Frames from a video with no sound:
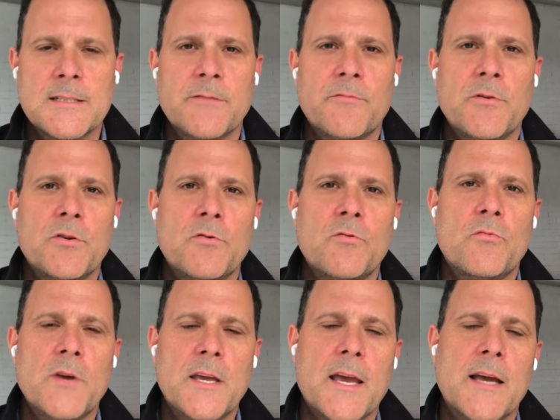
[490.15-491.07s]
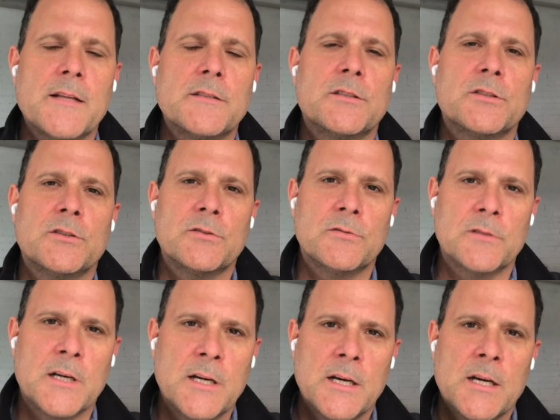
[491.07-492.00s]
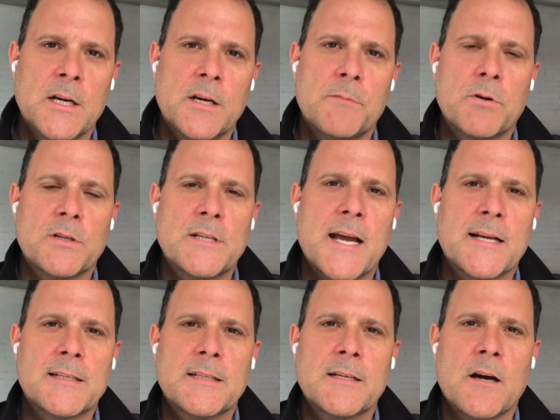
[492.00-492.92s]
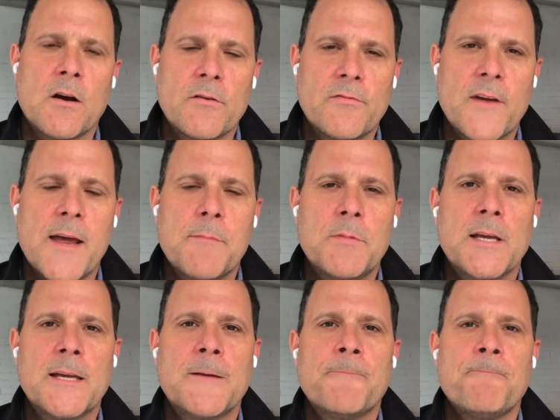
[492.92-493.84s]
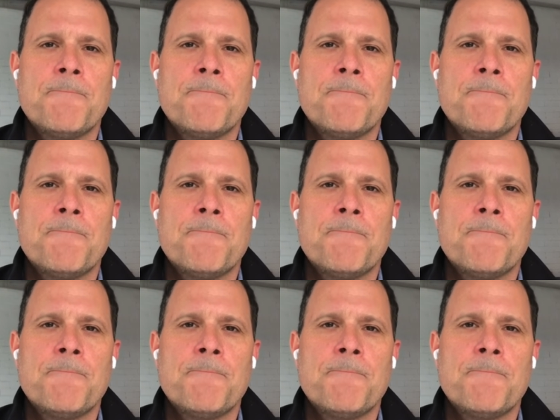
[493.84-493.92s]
if we do what we can to protect our family,